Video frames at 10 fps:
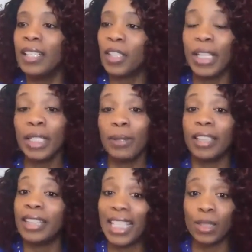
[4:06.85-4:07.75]
So
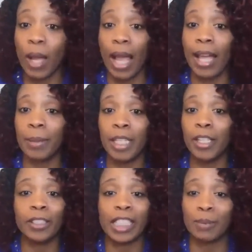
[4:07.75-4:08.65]
anyway, that's why I'm
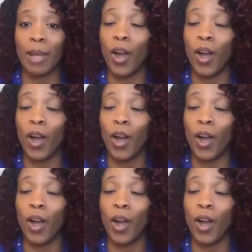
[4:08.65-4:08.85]
here, and that's my